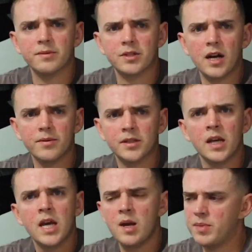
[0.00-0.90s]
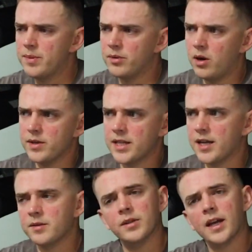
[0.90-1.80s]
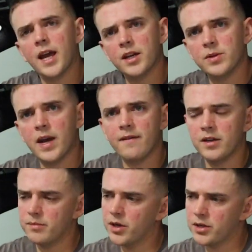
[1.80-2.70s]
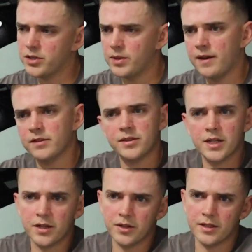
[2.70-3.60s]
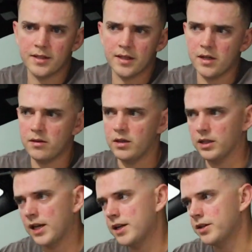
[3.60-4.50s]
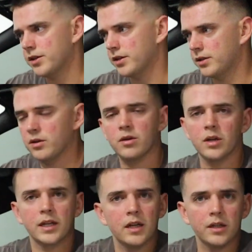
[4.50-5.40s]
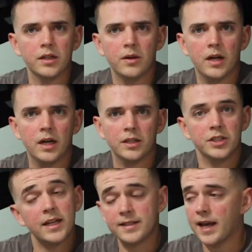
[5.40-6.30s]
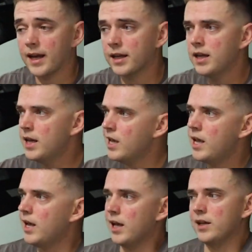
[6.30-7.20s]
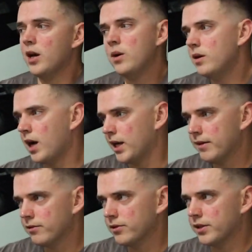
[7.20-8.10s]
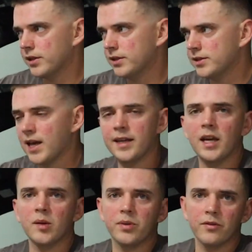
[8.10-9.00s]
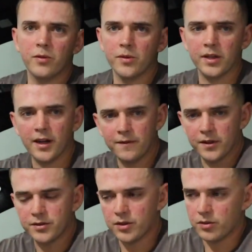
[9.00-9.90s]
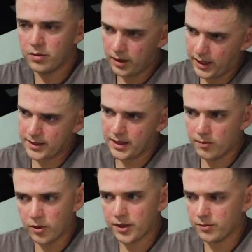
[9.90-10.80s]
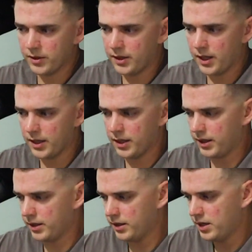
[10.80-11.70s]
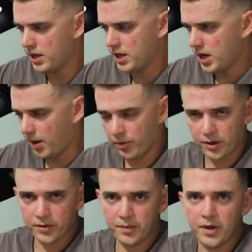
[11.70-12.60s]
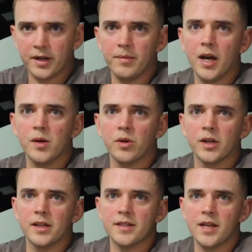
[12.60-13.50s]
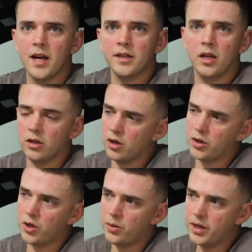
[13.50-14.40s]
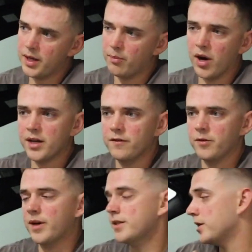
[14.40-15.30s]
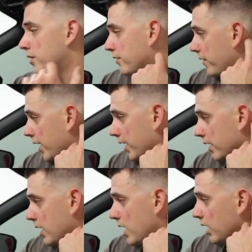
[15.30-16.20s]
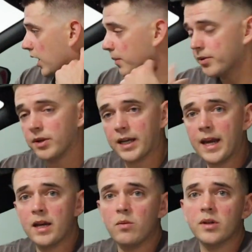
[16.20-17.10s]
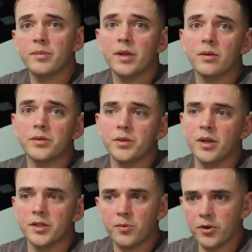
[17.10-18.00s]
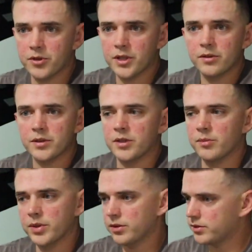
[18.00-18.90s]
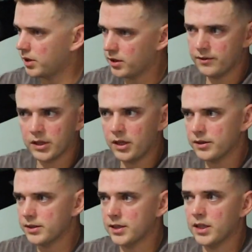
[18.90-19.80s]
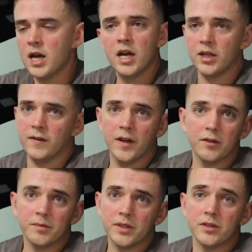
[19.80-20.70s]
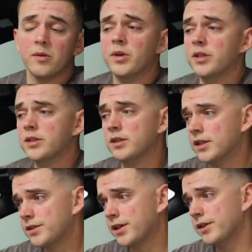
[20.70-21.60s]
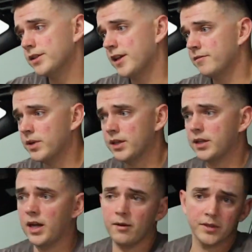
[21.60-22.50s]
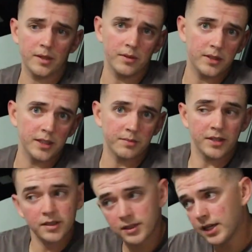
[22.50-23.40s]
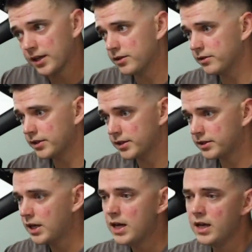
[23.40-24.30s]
subscribers, people always ask me like, hey, do you have any merch? Do you have a sticker you could sell, a lanyard, or you know, a jet tag? And no, I never really sat down and put forth the effort. So like I said, I'm working with a buddy of mine. We're going to design a logo and brand it for myself. And a lot of people are like, hey, I want to be able to support your channels and your builds. I love your content. You've helped me so much in this area, save money. I was able to teach my son how to do this.